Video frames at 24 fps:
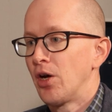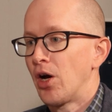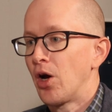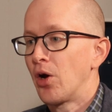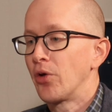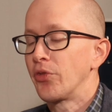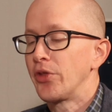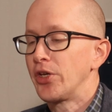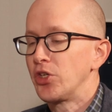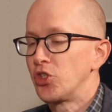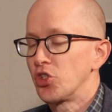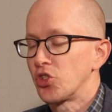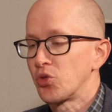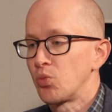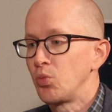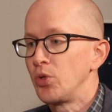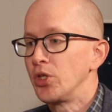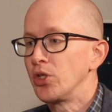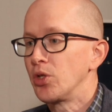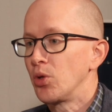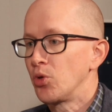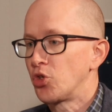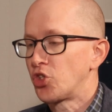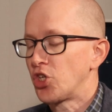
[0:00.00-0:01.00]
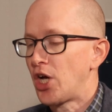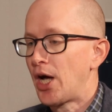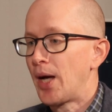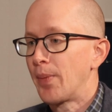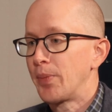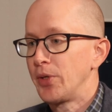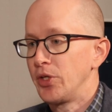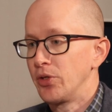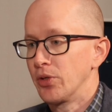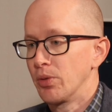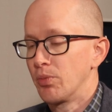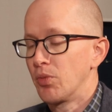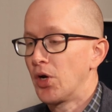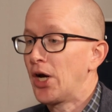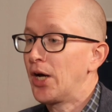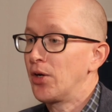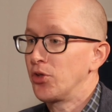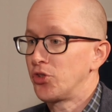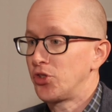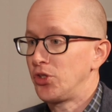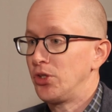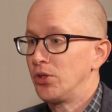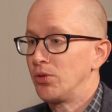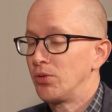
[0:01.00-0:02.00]
Are they just window shopping or
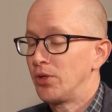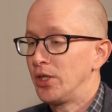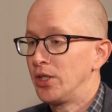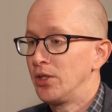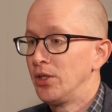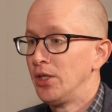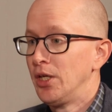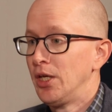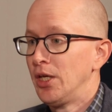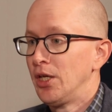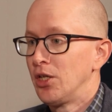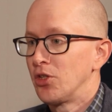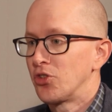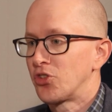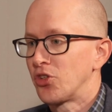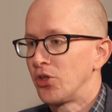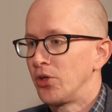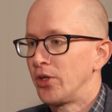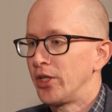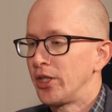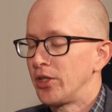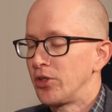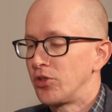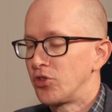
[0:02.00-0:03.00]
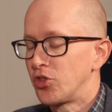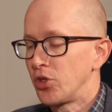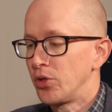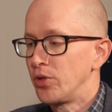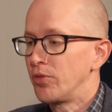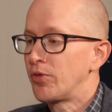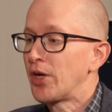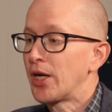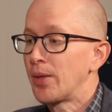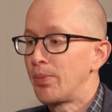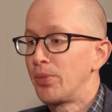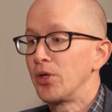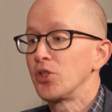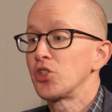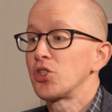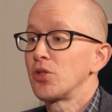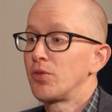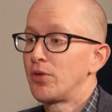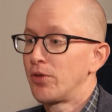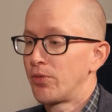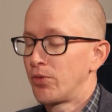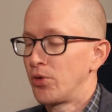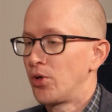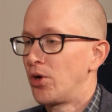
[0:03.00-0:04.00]
browsing, right? So you've got a bunch
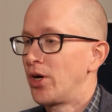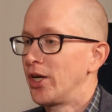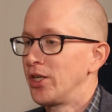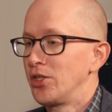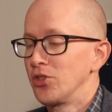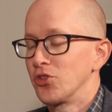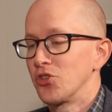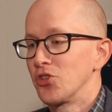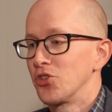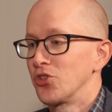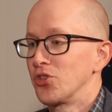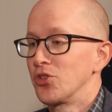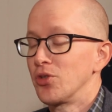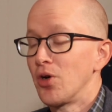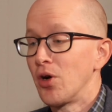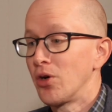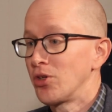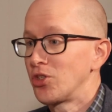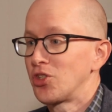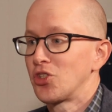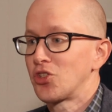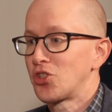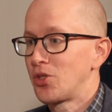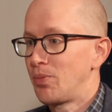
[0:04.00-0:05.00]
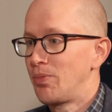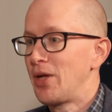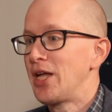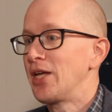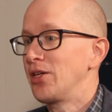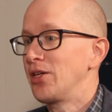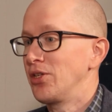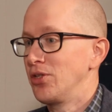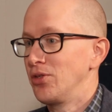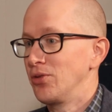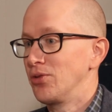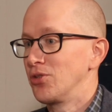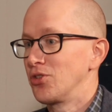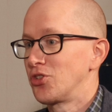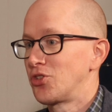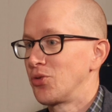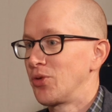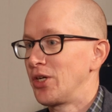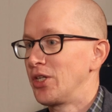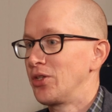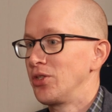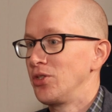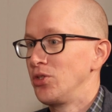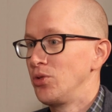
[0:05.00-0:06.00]
of different audiences that aren't just abandoners,
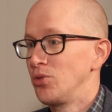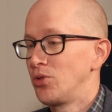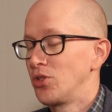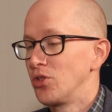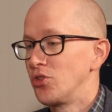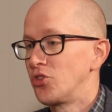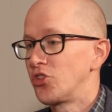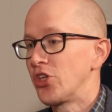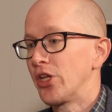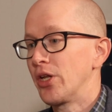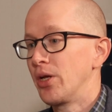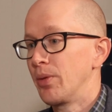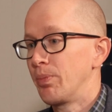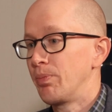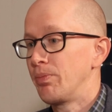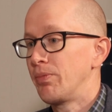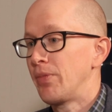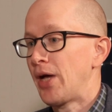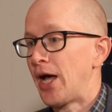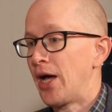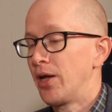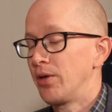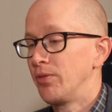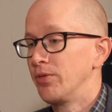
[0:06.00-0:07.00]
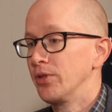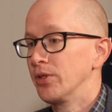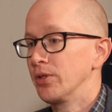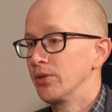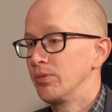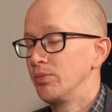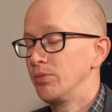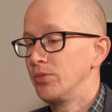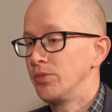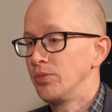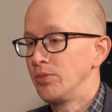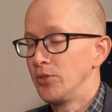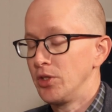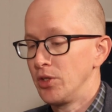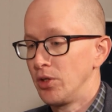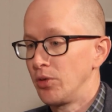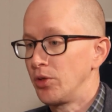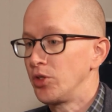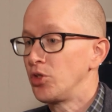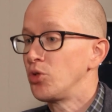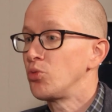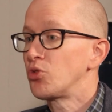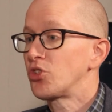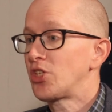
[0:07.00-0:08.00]
right? That you can set up out of a
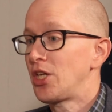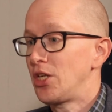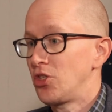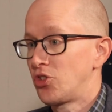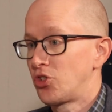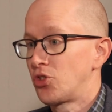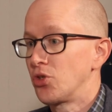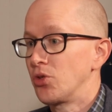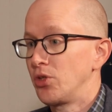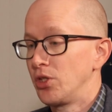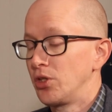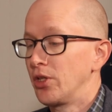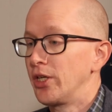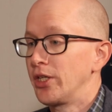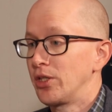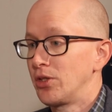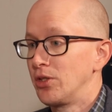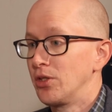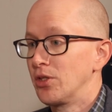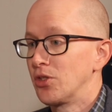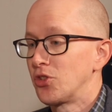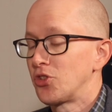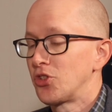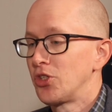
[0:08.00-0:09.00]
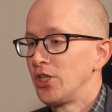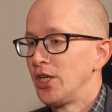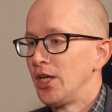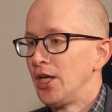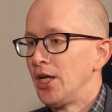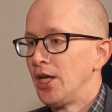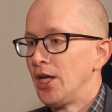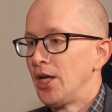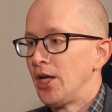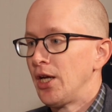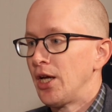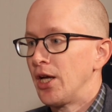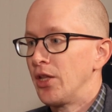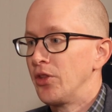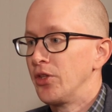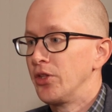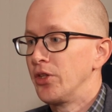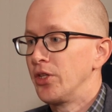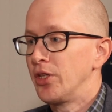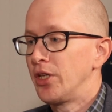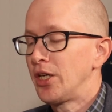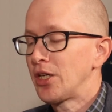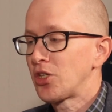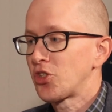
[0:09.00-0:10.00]
use case journey like this. And then
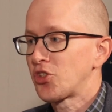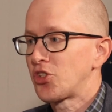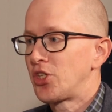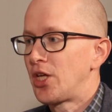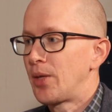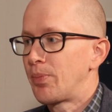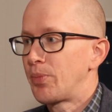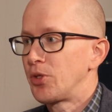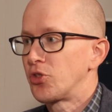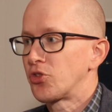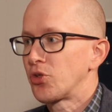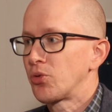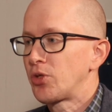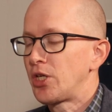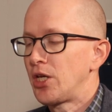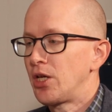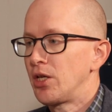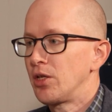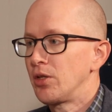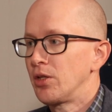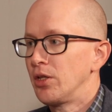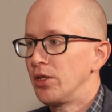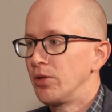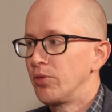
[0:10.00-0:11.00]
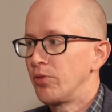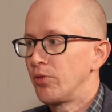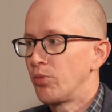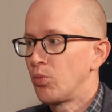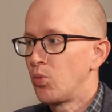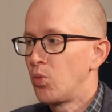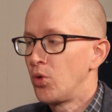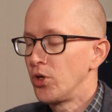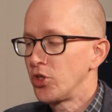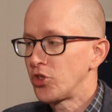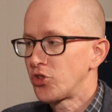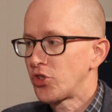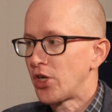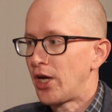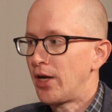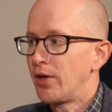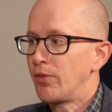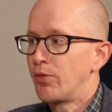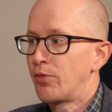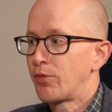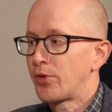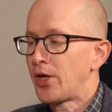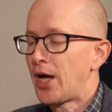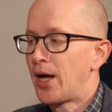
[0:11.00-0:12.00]
the next step is, okay, once
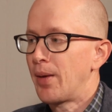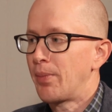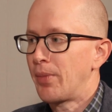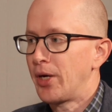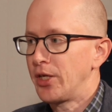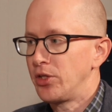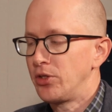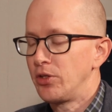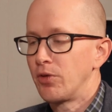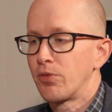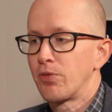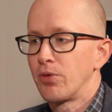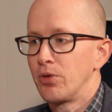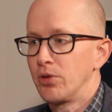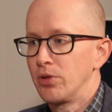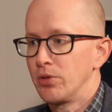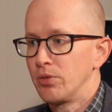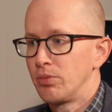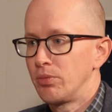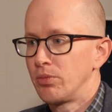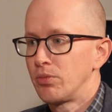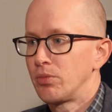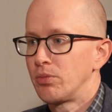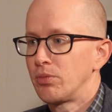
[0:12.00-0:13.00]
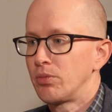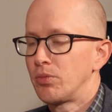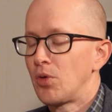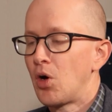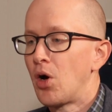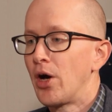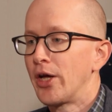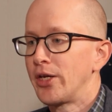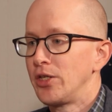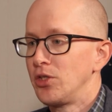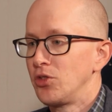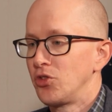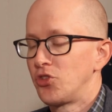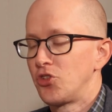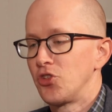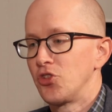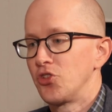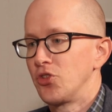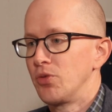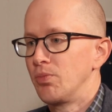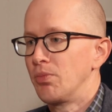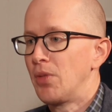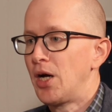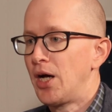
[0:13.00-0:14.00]
I've got my different
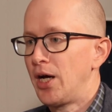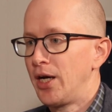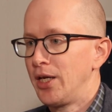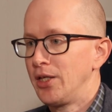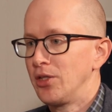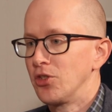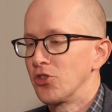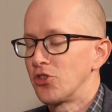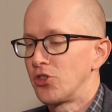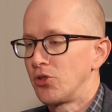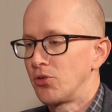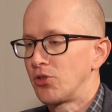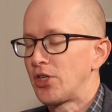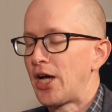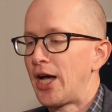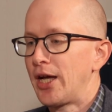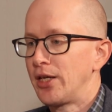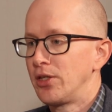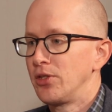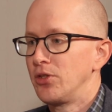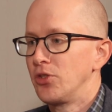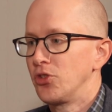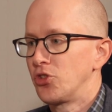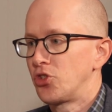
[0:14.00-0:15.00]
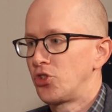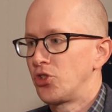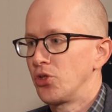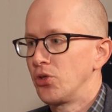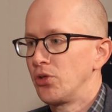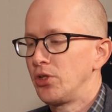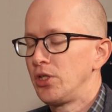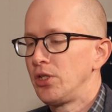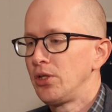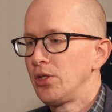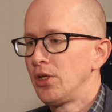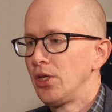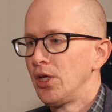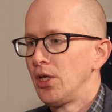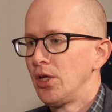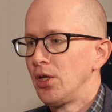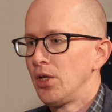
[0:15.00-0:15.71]
audiences in mind as they're tied to this journey,